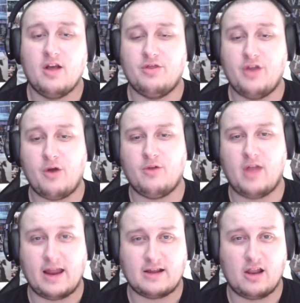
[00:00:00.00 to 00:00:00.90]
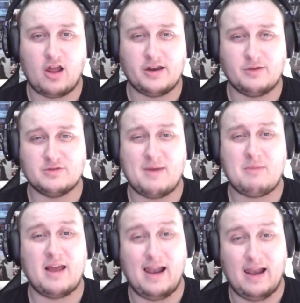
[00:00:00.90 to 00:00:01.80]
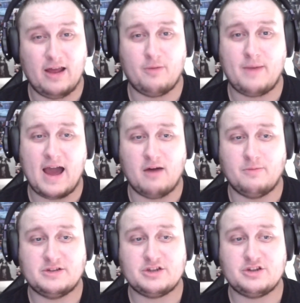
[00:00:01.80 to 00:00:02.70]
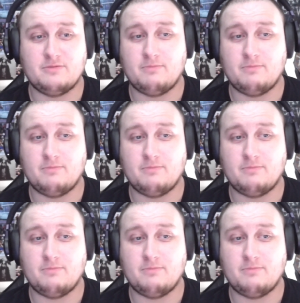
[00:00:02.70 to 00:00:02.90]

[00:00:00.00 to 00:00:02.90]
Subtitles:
though like Kalani was maybe a little bit out of position,